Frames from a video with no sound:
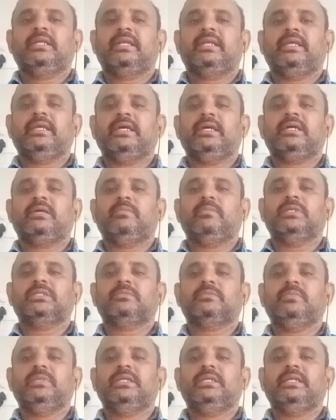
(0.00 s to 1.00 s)
care
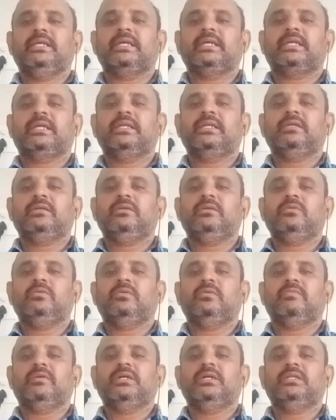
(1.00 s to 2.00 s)
must be taken to
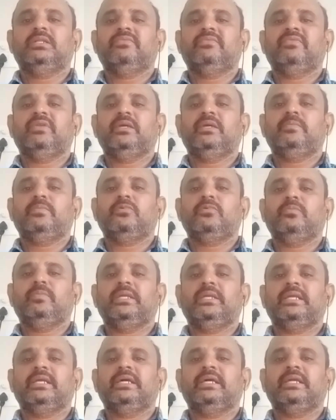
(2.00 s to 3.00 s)
avoid the flame to be
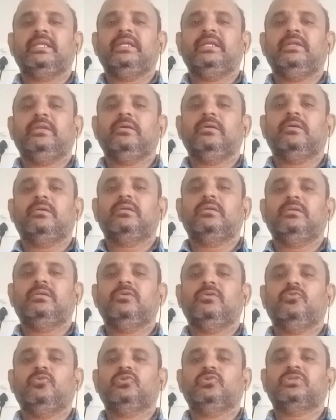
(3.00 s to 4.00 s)
carried on
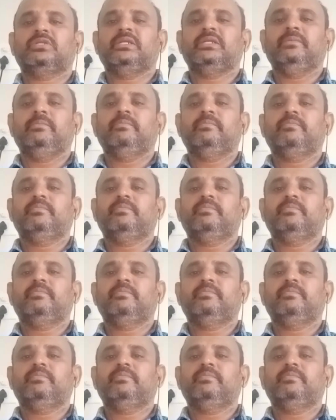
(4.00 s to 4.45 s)
downstream.